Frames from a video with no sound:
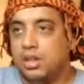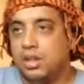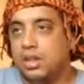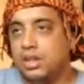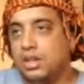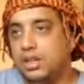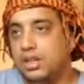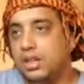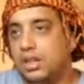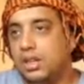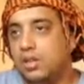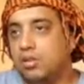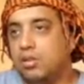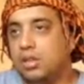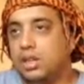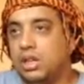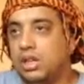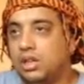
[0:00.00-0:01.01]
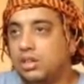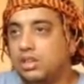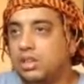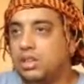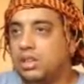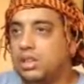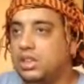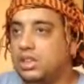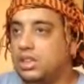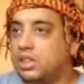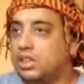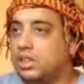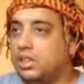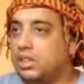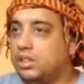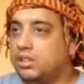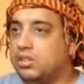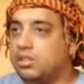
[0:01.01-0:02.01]
and I eat unhealthily.
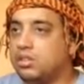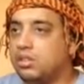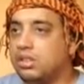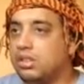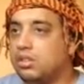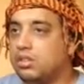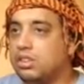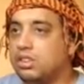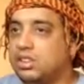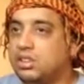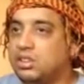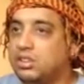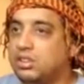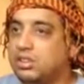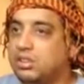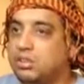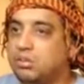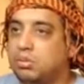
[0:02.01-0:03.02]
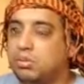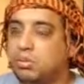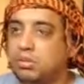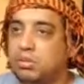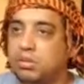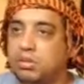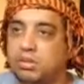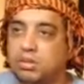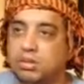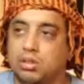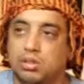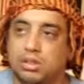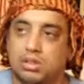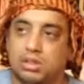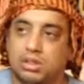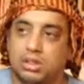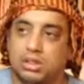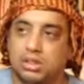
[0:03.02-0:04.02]
I just eat chicken and chips. You know,
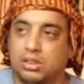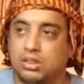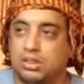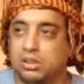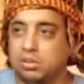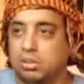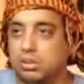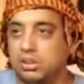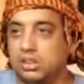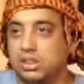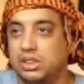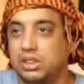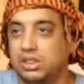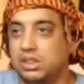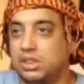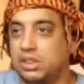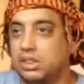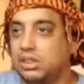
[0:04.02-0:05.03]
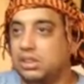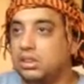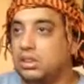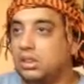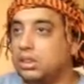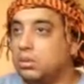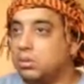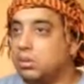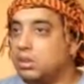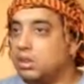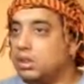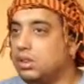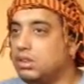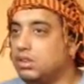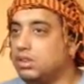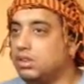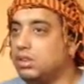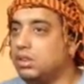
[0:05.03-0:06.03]
not chicken and chips, but chicken
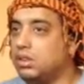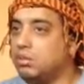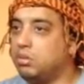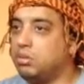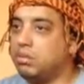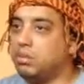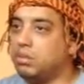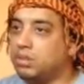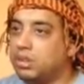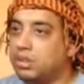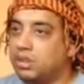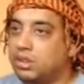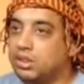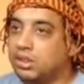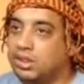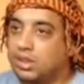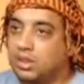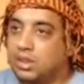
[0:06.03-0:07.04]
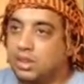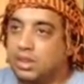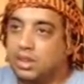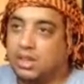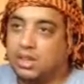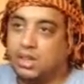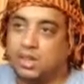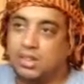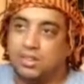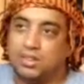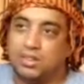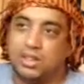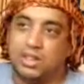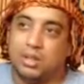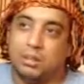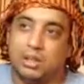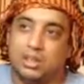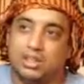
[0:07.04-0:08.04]
burgers and chips. And if you
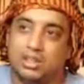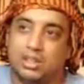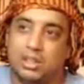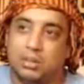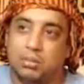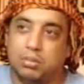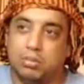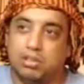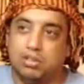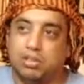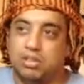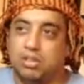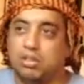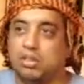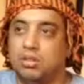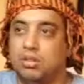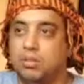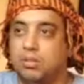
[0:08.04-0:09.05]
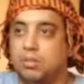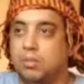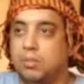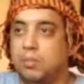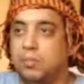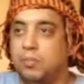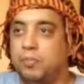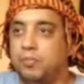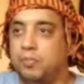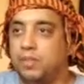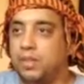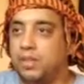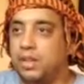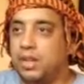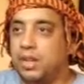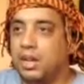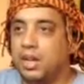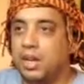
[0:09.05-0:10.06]
think about chips, you know,
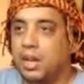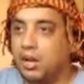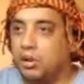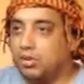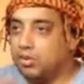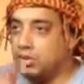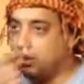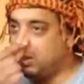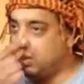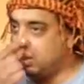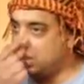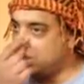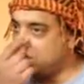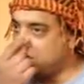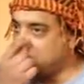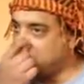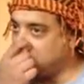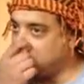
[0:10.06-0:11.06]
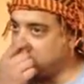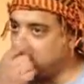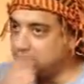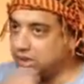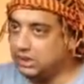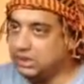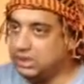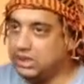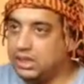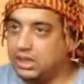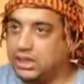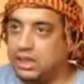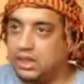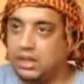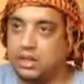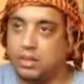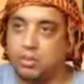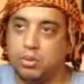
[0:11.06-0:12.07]
I was in Seychelles and
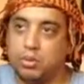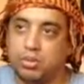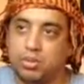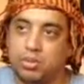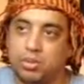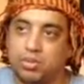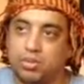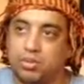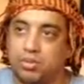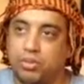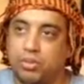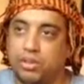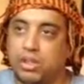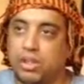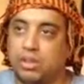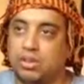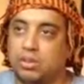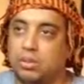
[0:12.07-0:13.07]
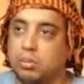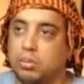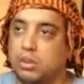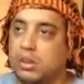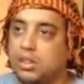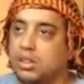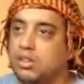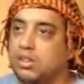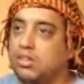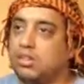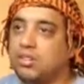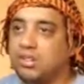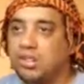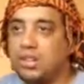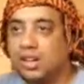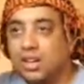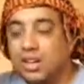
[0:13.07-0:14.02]
we were throwing some food out to the birds,